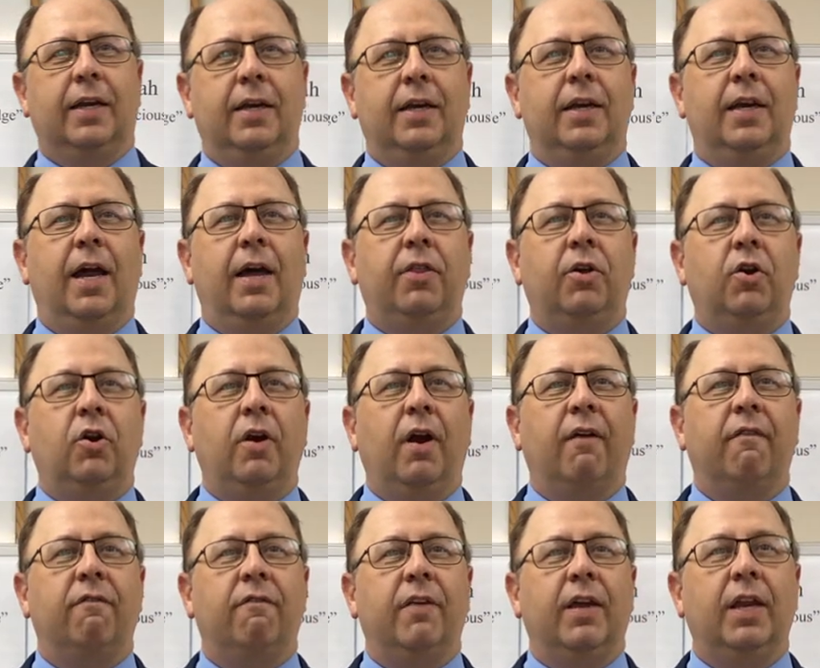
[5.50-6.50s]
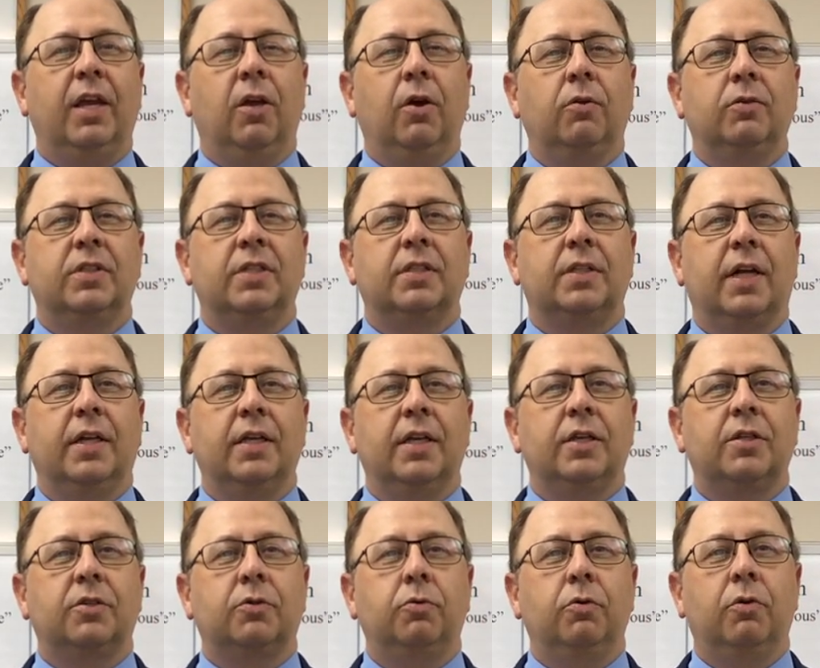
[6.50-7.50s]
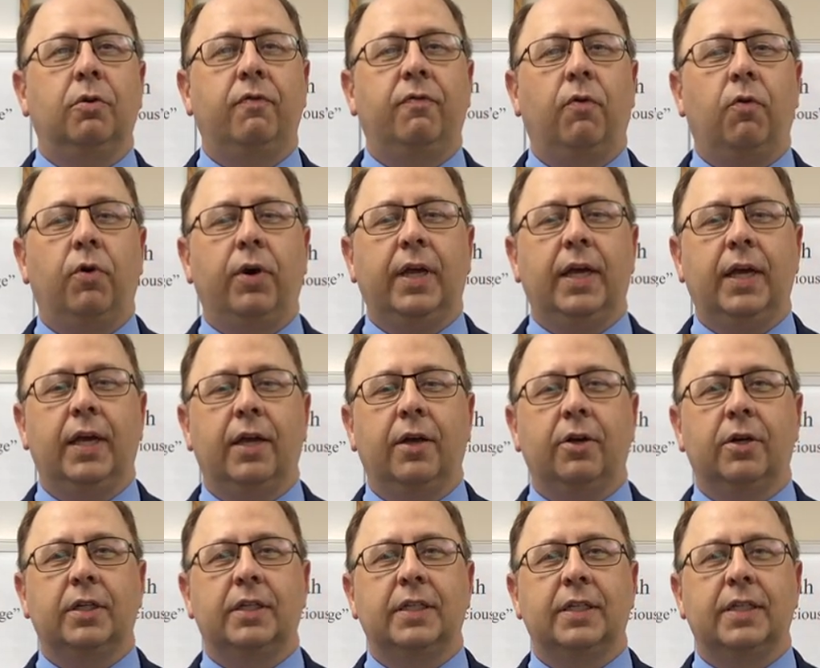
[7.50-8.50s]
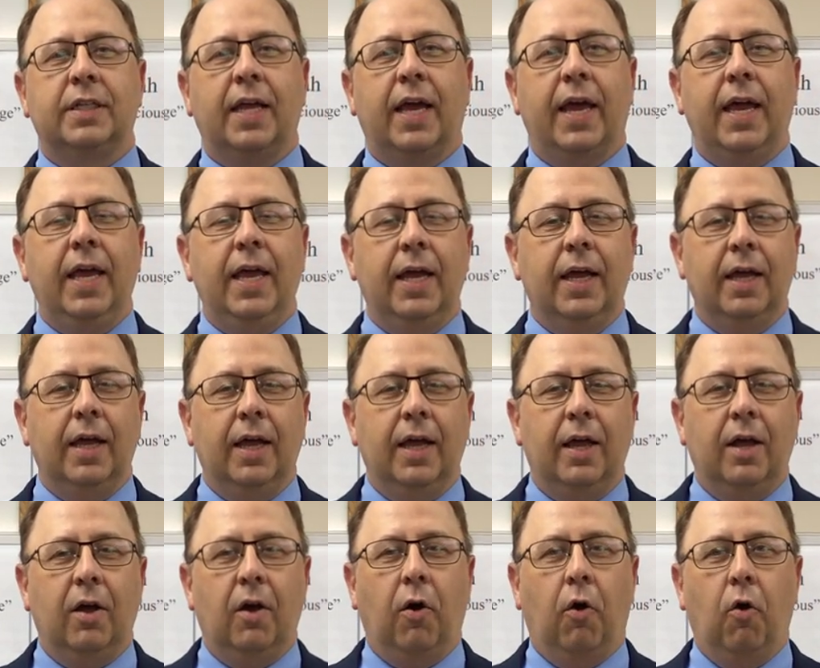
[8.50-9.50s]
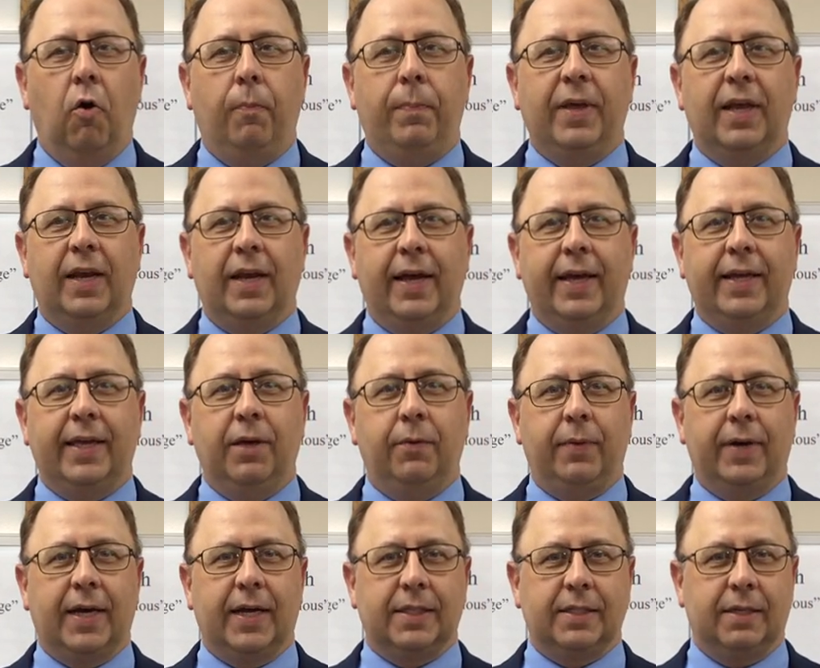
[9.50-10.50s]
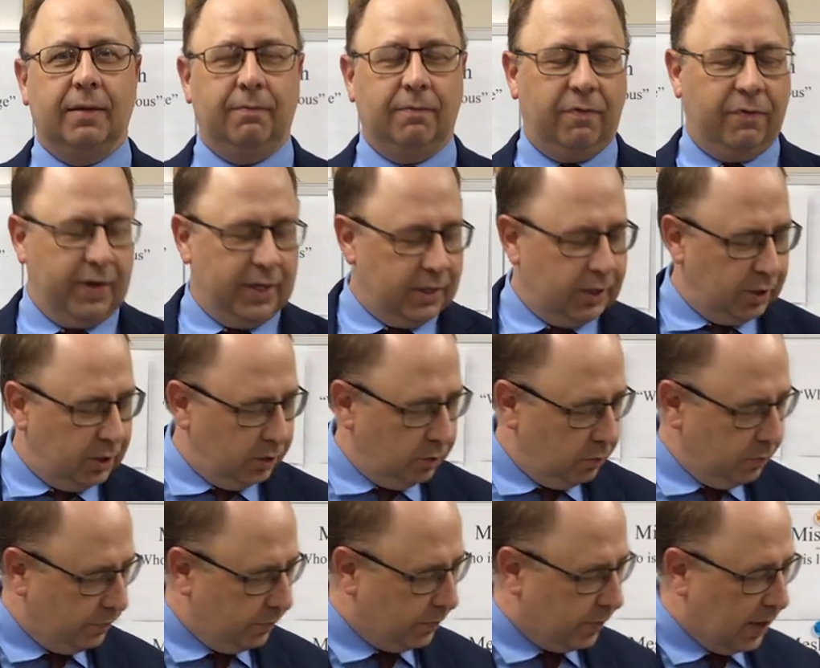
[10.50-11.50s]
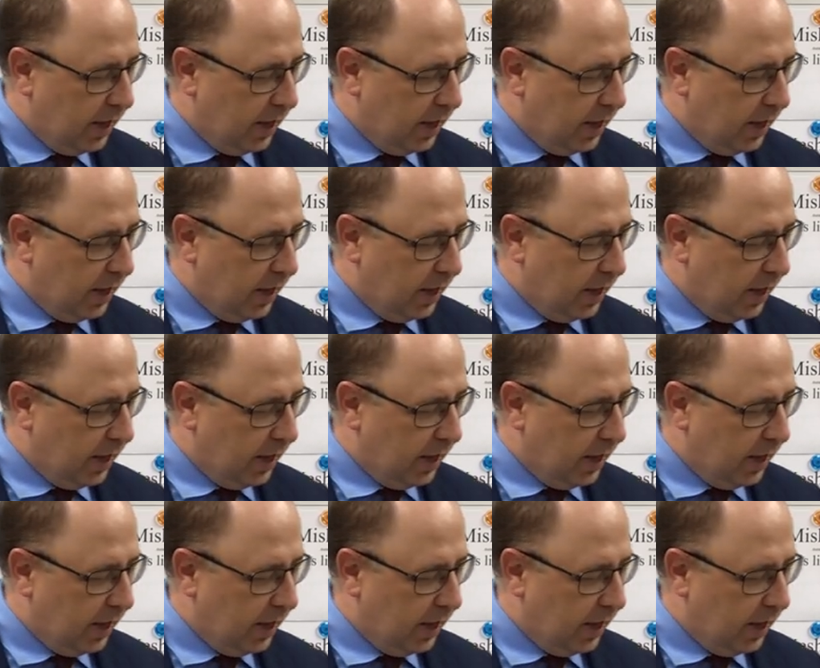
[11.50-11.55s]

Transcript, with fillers: another video Sunday school for you here today. Hope you like it. We got something fun to do.